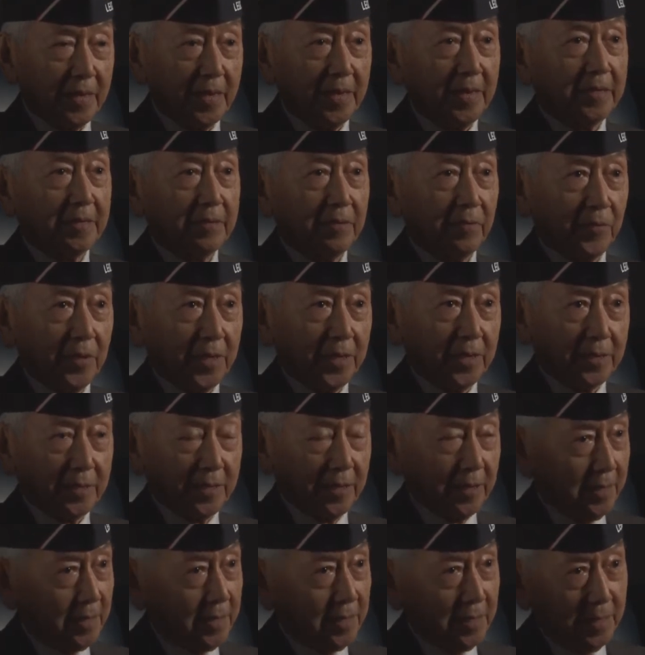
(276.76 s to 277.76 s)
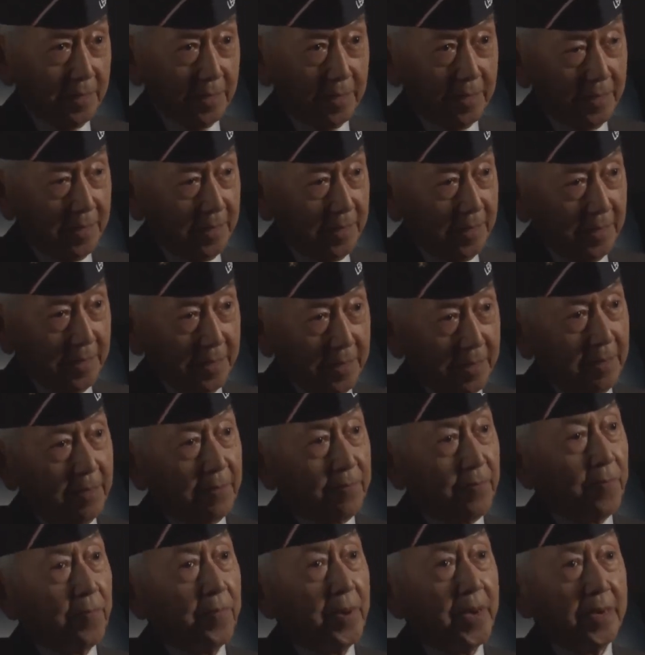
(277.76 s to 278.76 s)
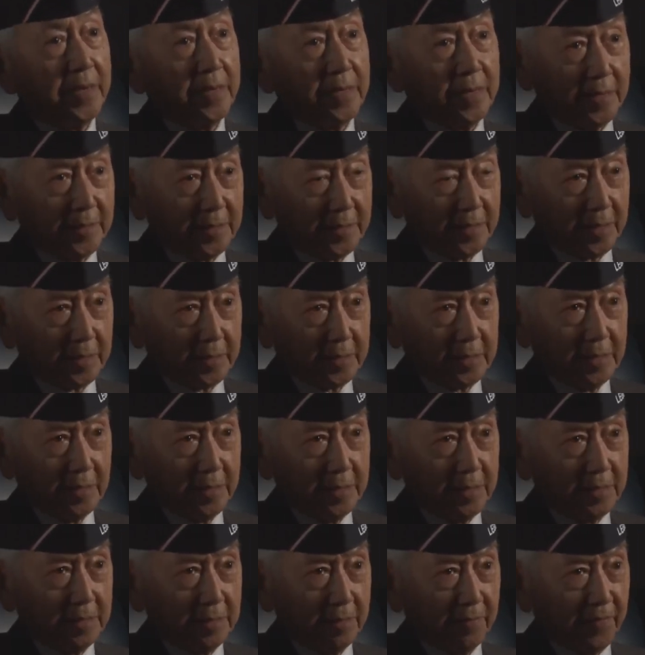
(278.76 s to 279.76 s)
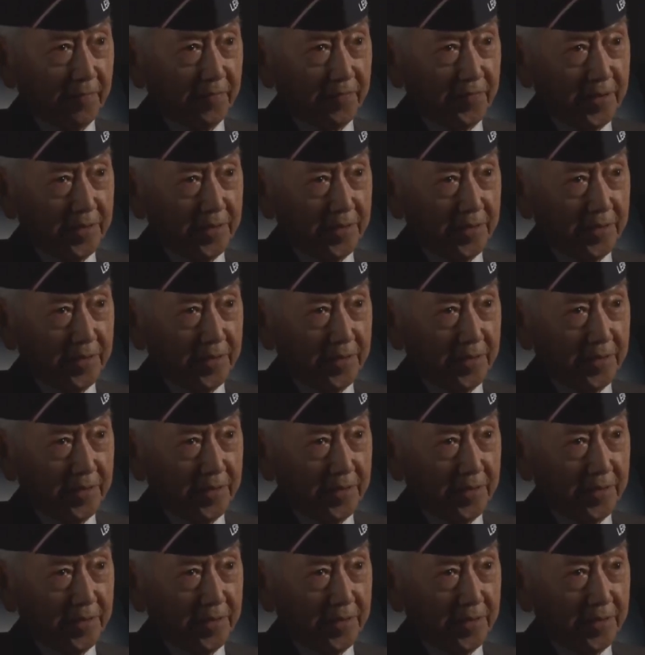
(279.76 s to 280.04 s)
That's what uh, made a success of